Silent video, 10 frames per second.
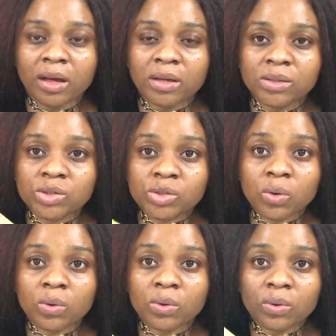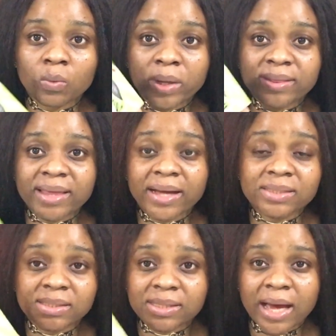So with
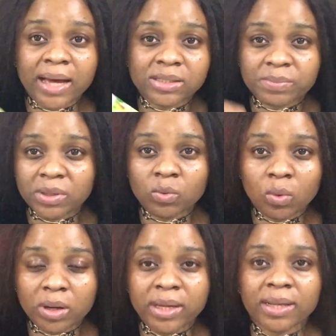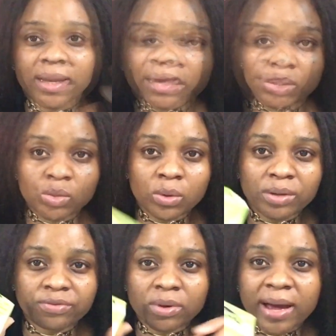that, it has been working. Like, so
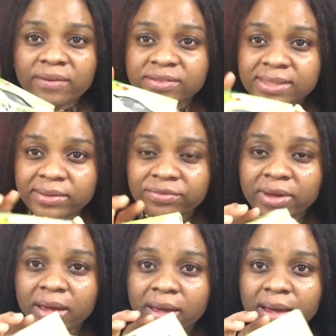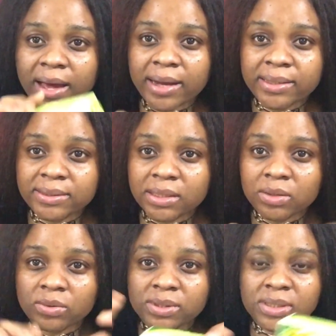if you have severe acne
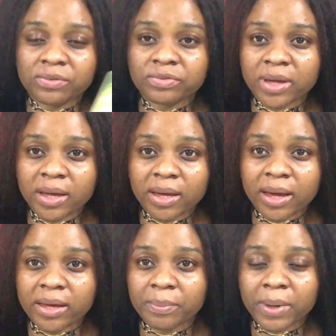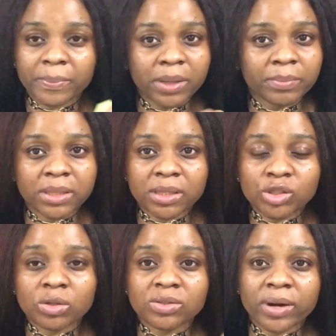or severe
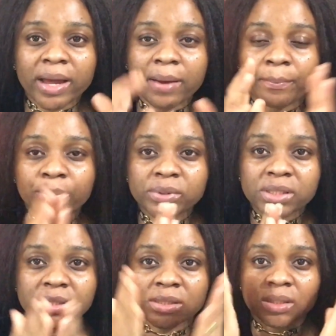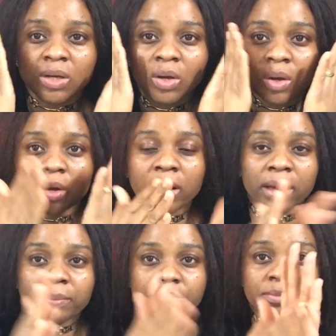hyperpigmentation, try and put it,
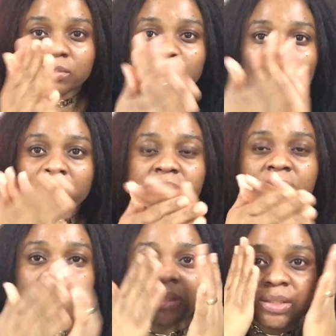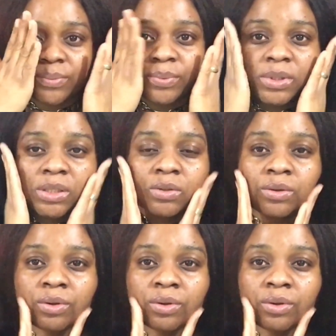wet it, put it on your